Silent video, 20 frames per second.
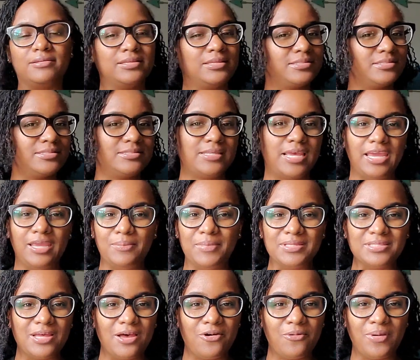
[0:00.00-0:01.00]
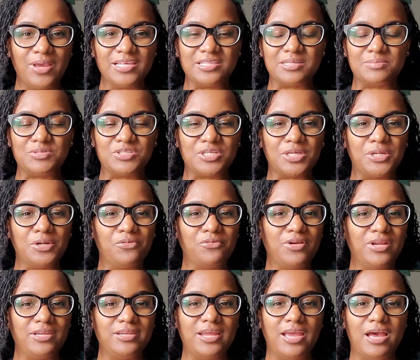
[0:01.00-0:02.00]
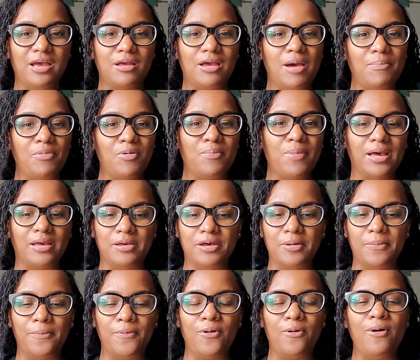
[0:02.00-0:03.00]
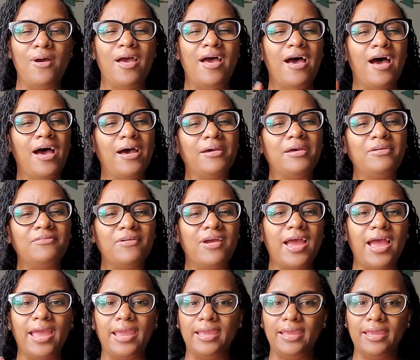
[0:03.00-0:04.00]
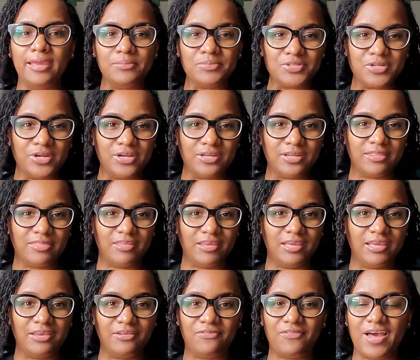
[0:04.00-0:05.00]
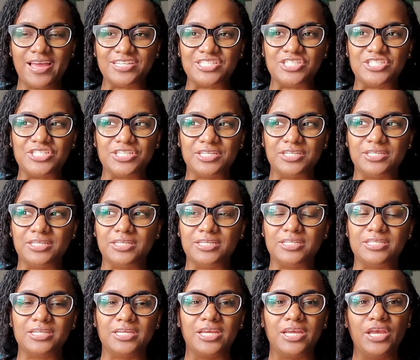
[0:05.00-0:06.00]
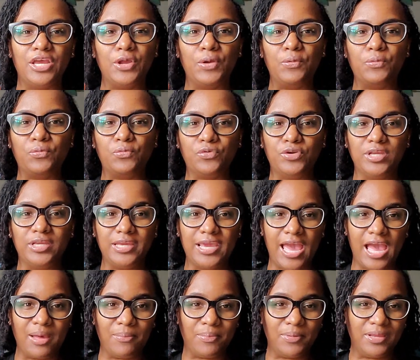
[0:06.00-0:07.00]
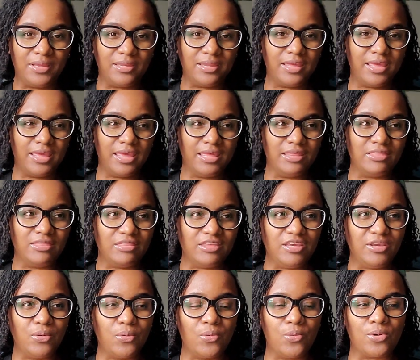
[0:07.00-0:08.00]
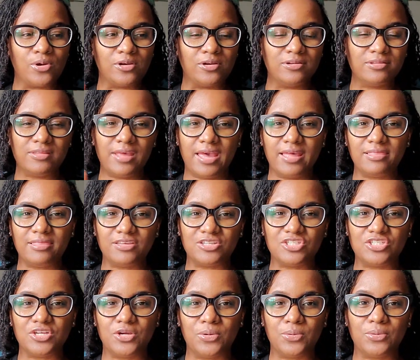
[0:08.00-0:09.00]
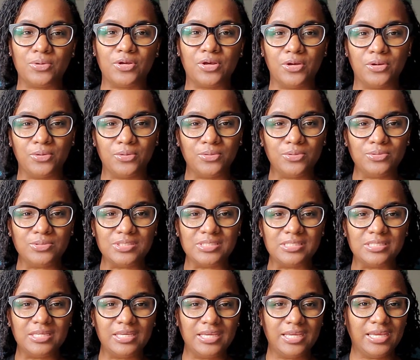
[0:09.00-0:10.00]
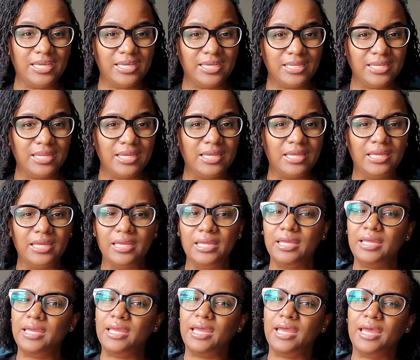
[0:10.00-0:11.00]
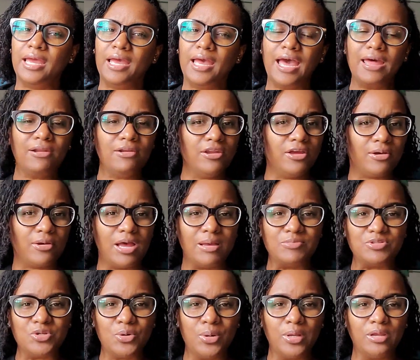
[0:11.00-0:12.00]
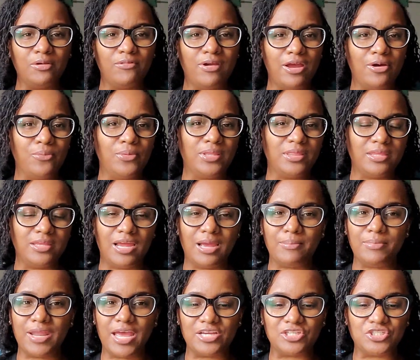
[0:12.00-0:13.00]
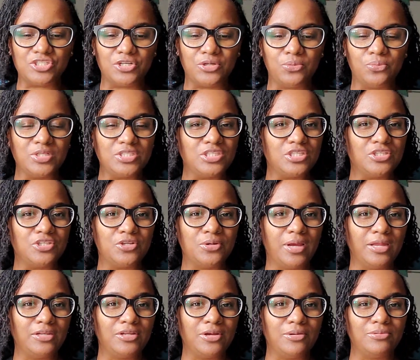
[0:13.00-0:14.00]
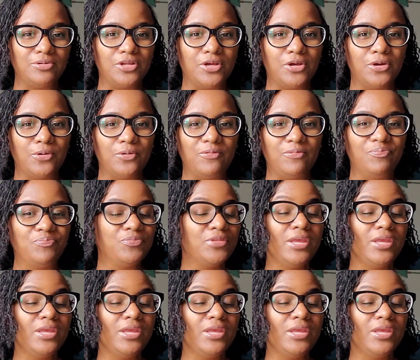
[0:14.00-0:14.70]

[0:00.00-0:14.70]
same as always, I'm just gonna run down couple by couple. However, I am starting to think if I should recap it in the order that the show goes in I don't know. I'm toying around with it. I'm not sure what to do. I don't know